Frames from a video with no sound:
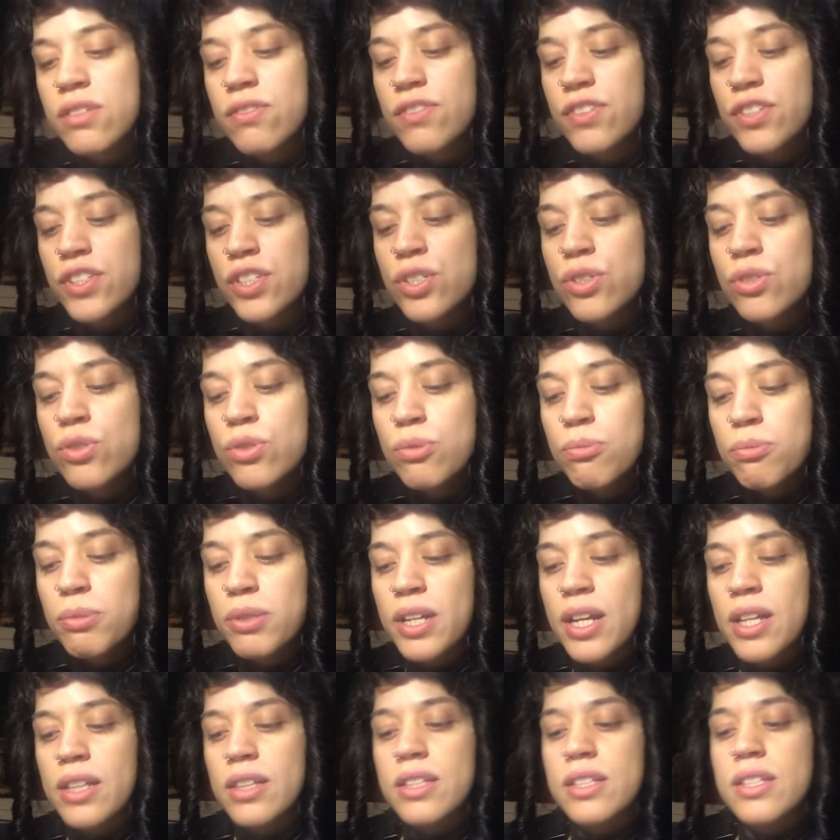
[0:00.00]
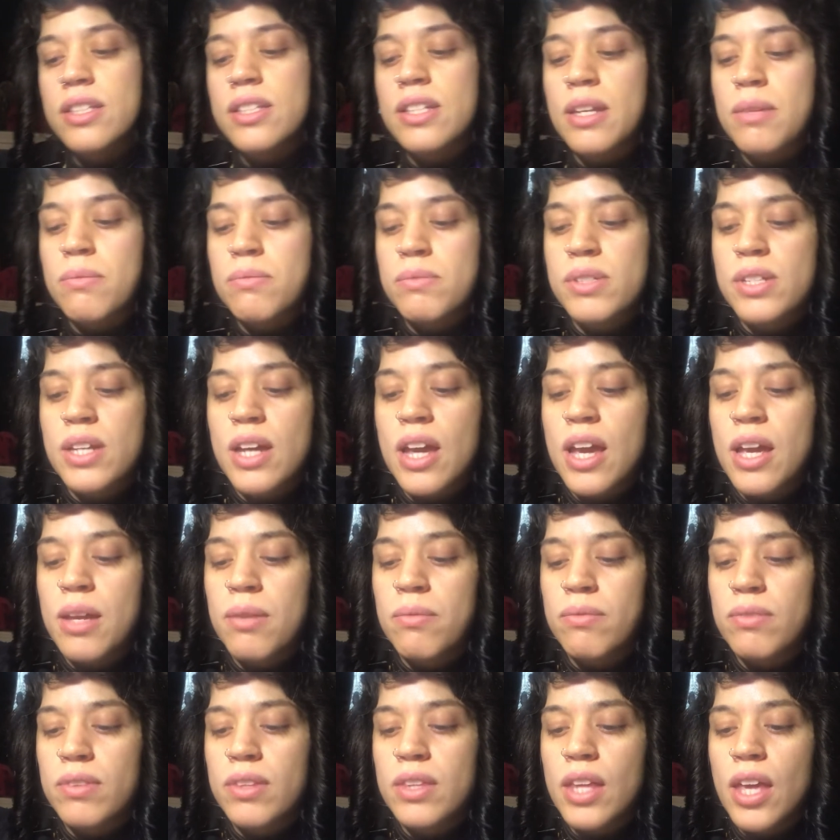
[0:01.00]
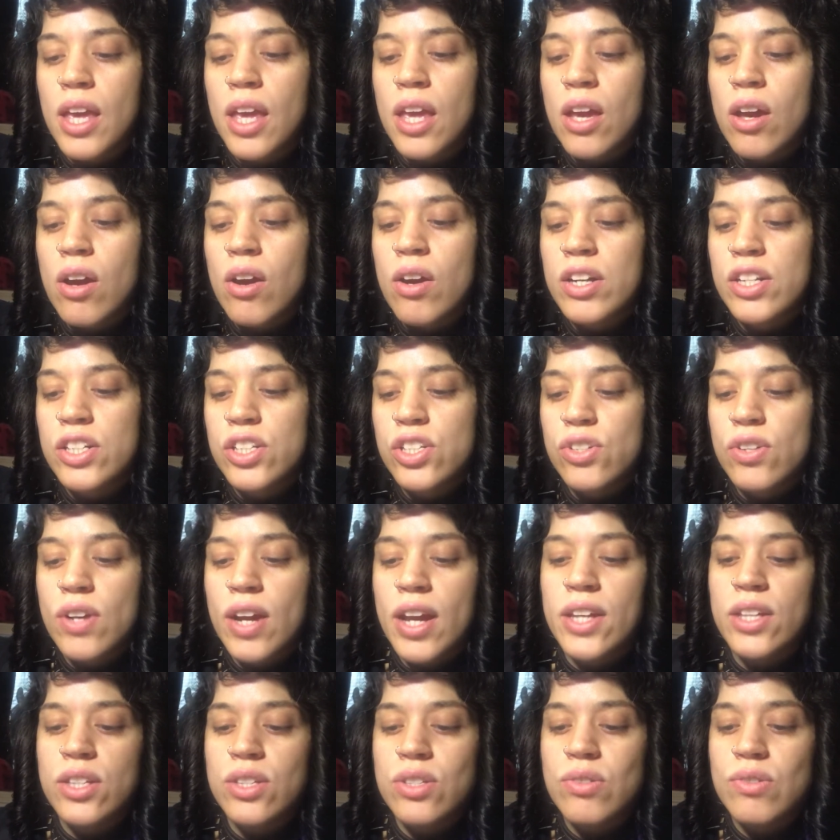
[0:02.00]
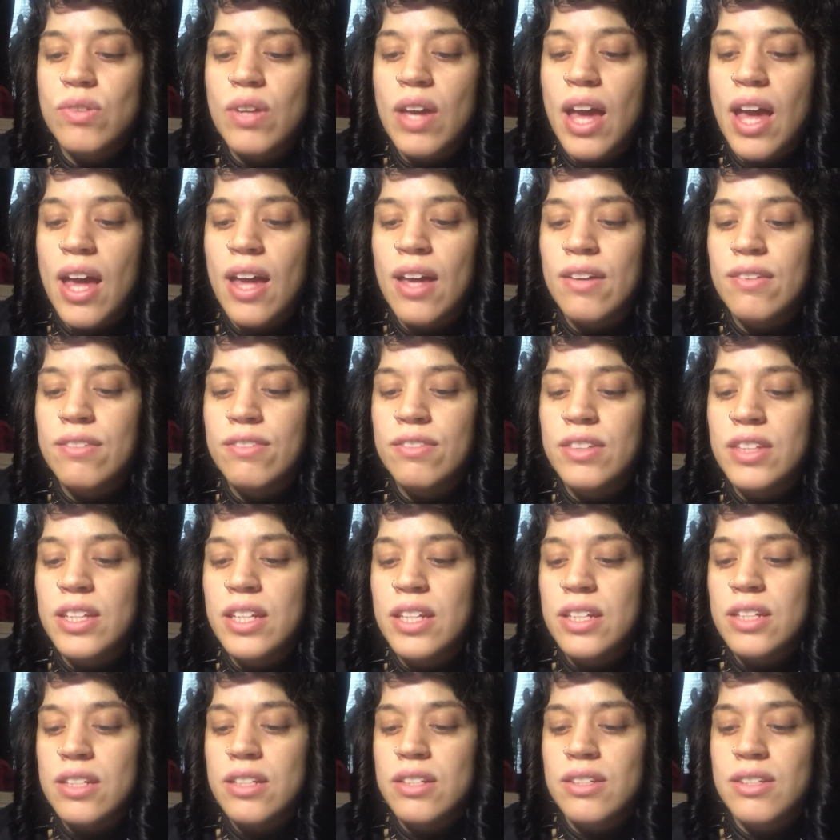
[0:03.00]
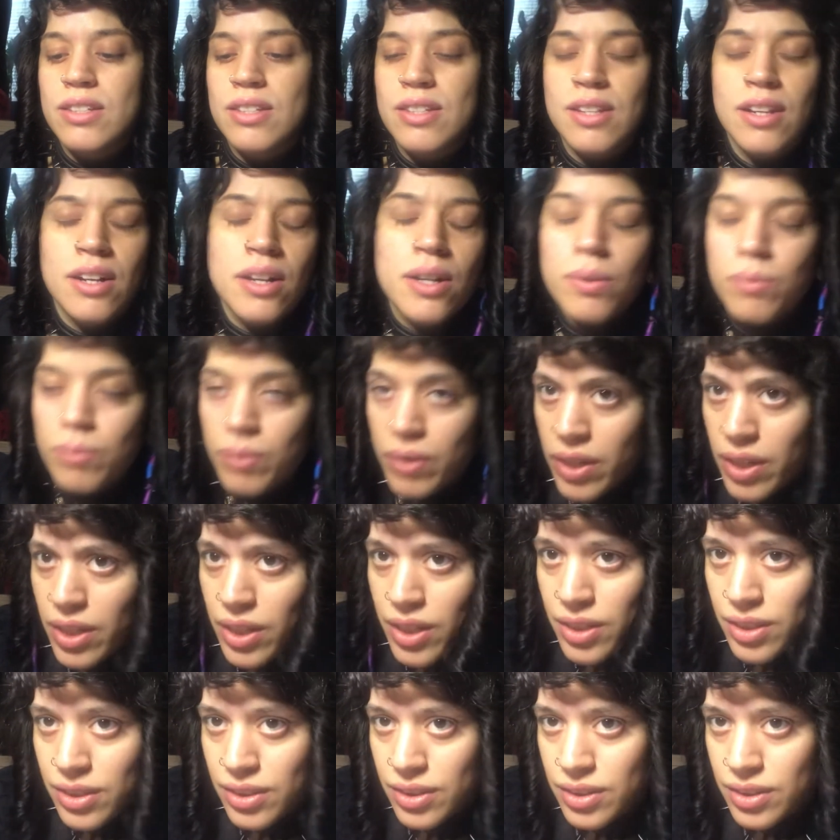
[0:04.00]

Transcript: for you, but at the same time they are trying to have things their way.